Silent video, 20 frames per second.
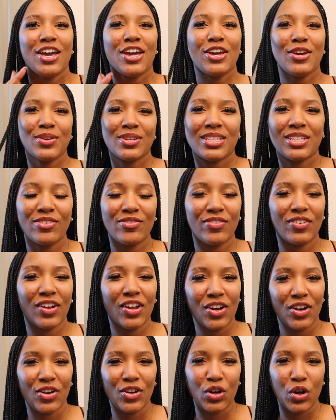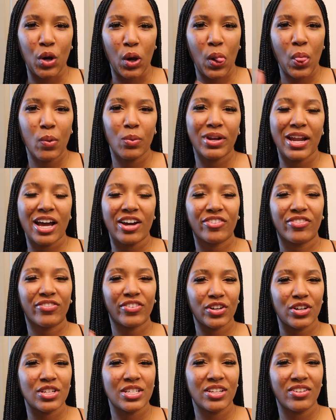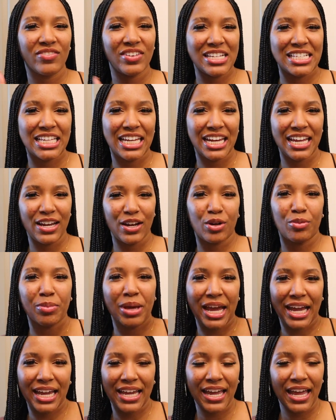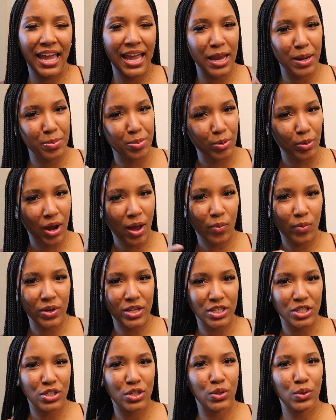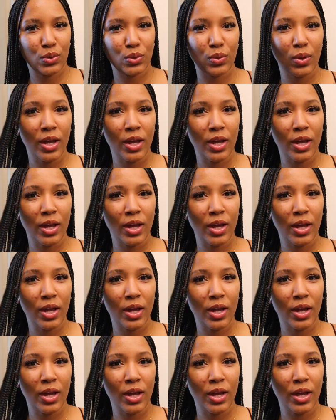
Houston vlog. When I first visited here back in April, I went to